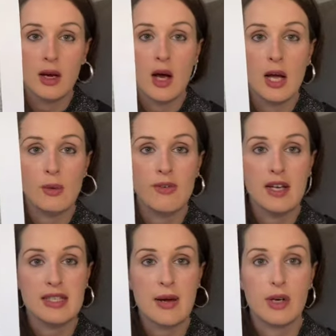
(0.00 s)
I will
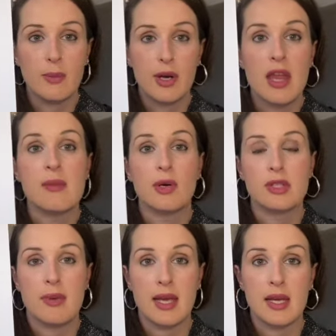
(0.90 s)
find out and I'll put it at the
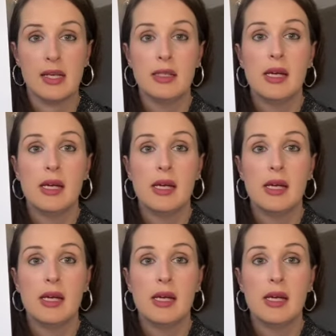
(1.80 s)
bottom here.